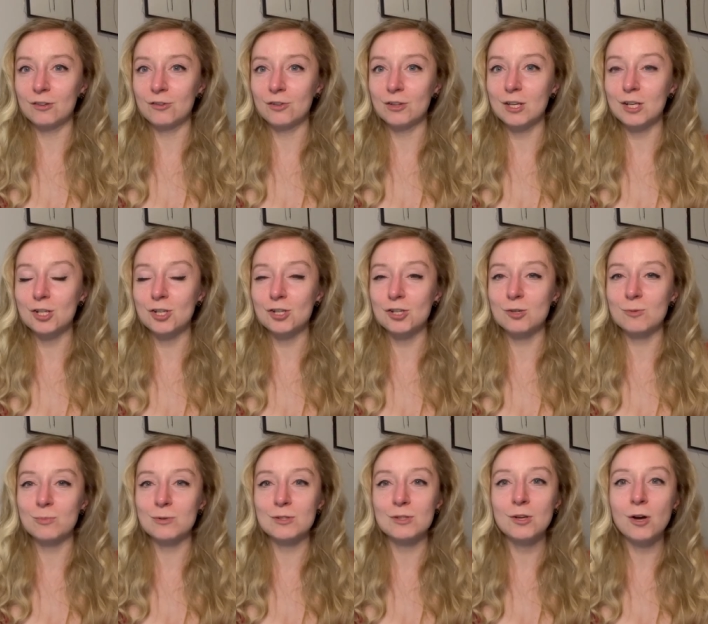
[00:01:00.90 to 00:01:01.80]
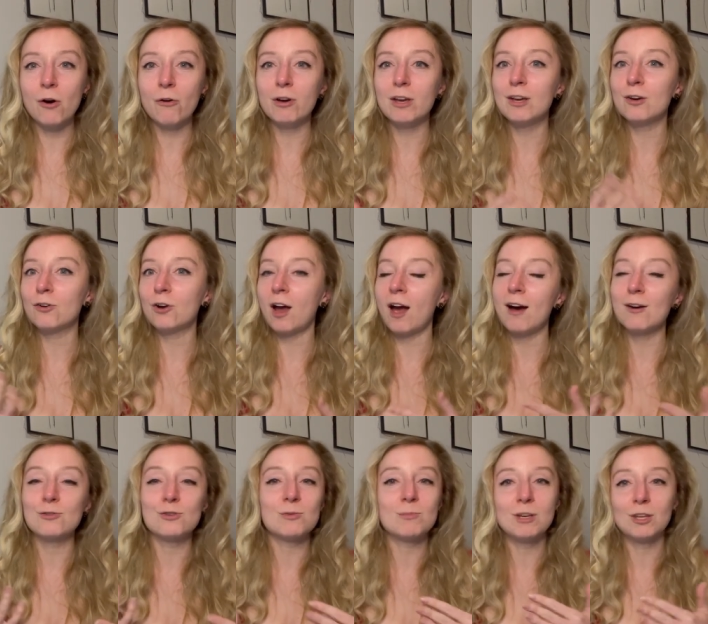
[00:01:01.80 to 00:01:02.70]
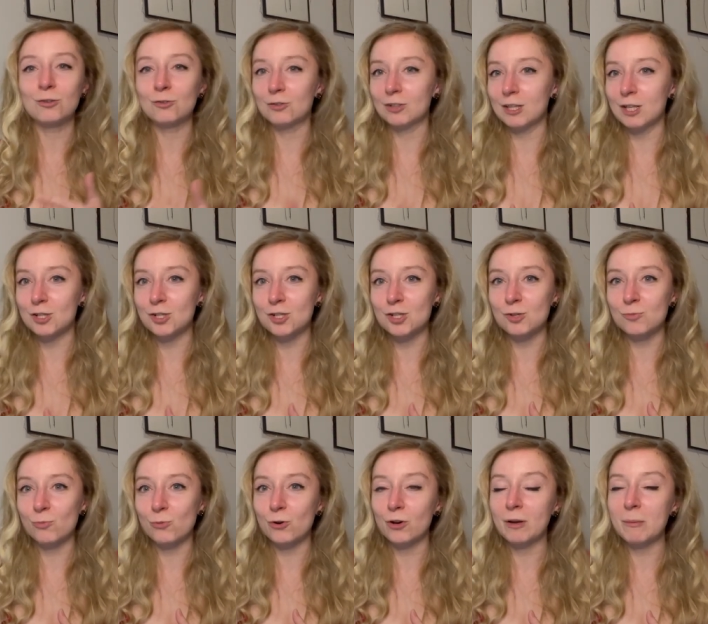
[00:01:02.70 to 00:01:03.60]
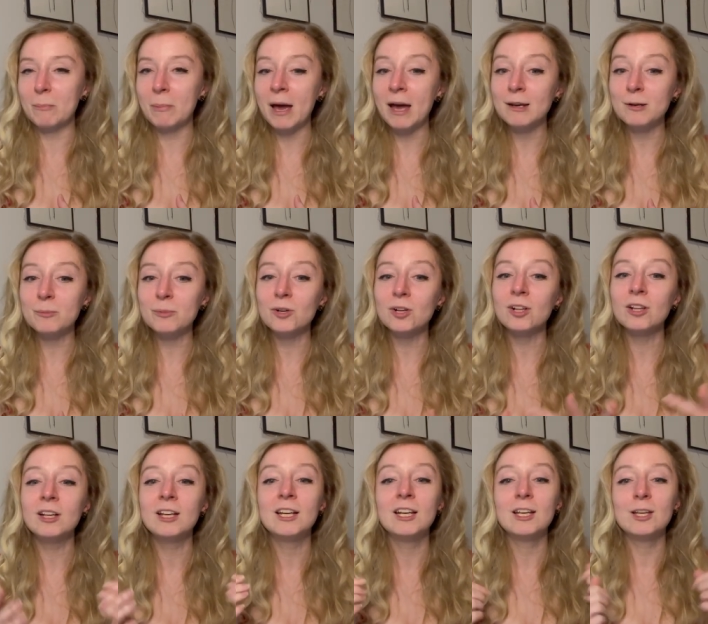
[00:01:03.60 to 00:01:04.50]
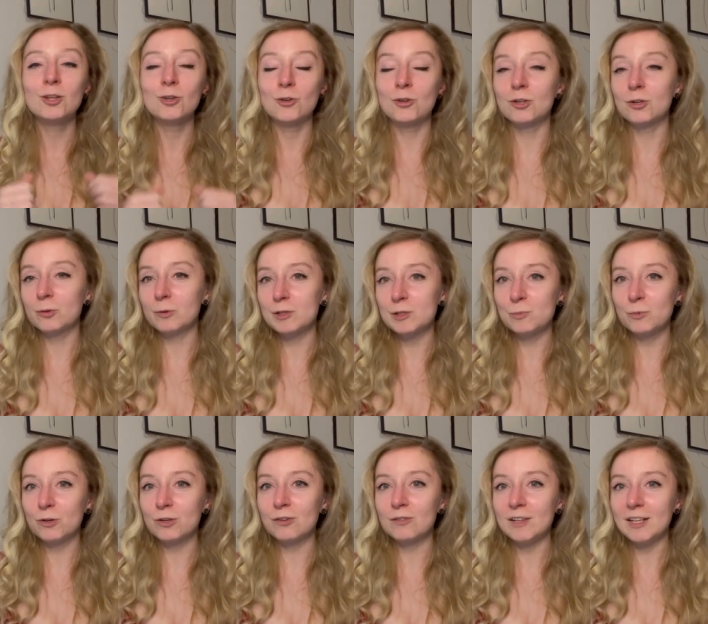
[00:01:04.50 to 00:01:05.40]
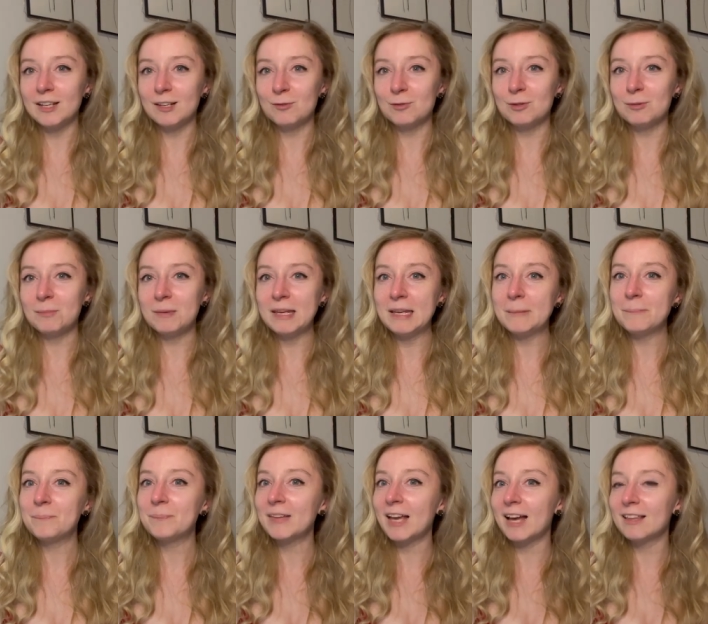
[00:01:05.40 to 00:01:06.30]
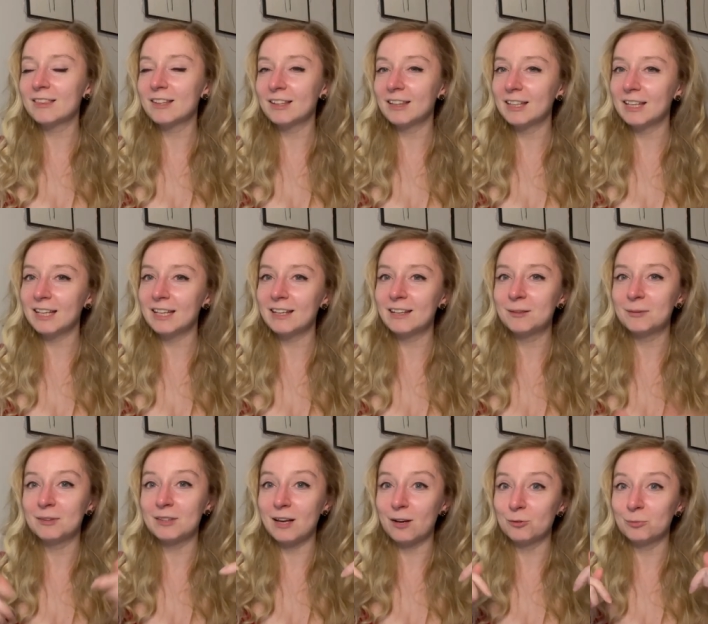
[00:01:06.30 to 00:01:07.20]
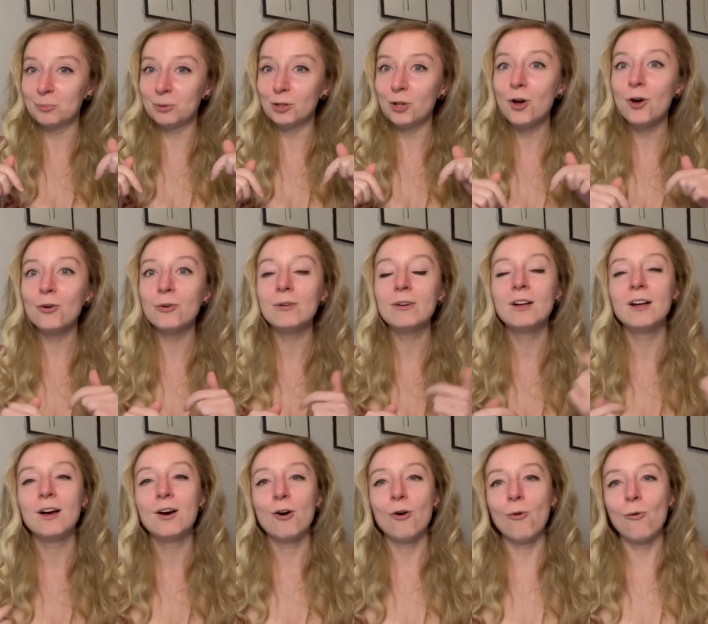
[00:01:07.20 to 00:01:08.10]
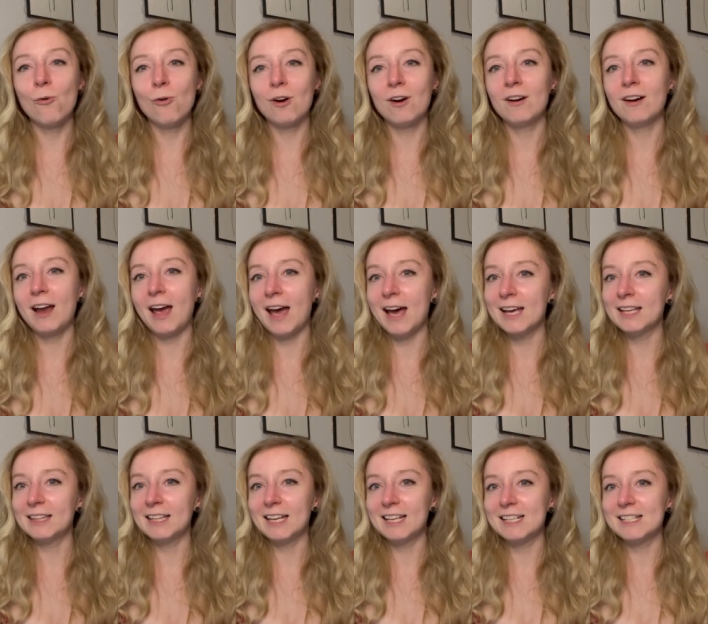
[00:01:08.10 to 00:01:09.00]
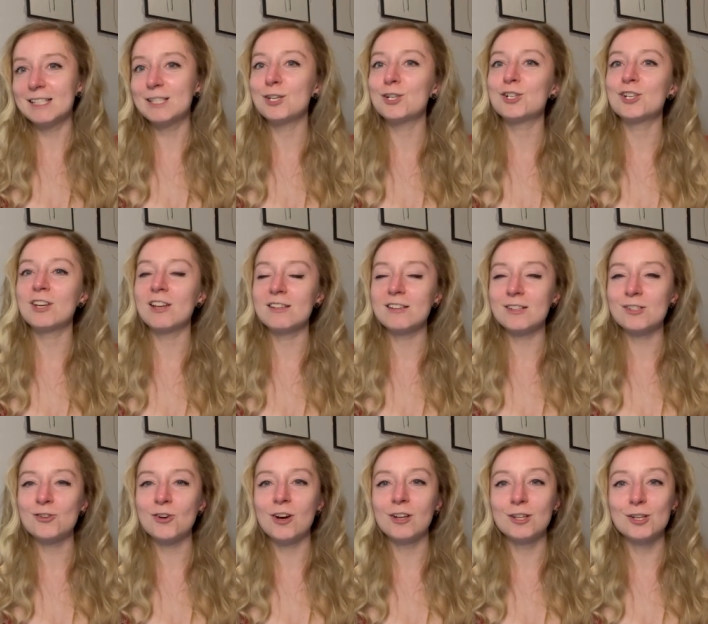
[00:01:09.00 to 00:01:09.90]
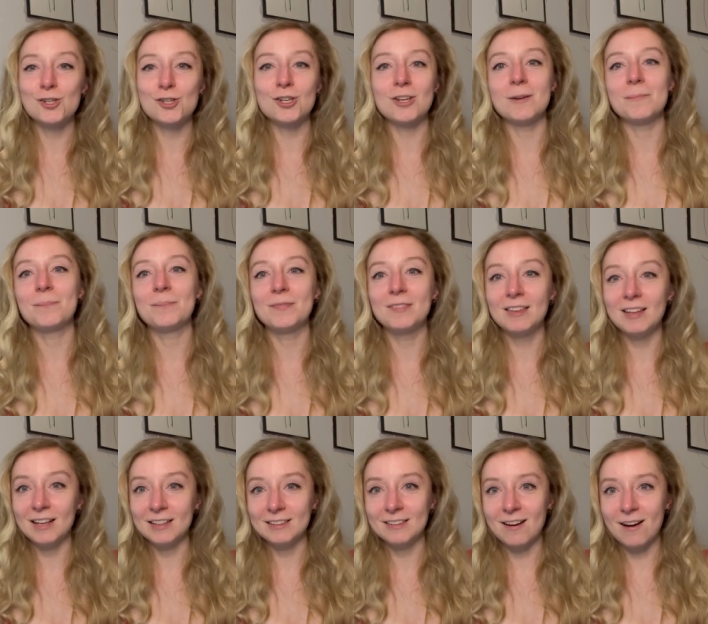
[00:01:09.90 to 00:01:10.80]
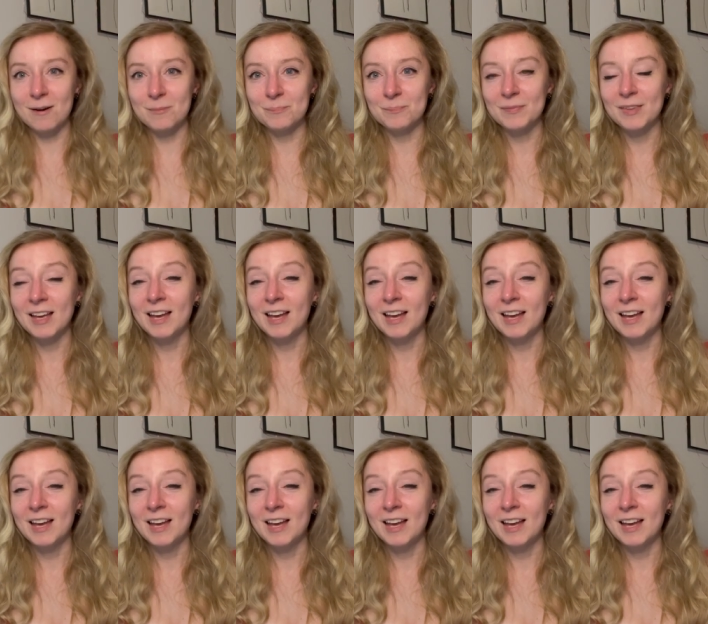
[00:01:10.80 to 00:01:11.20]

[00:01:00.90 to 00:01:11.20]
the relationship is going or how to make a relationship more compatible, you can always book a reading with me at the link down below or at anastasiadoesastrology.com.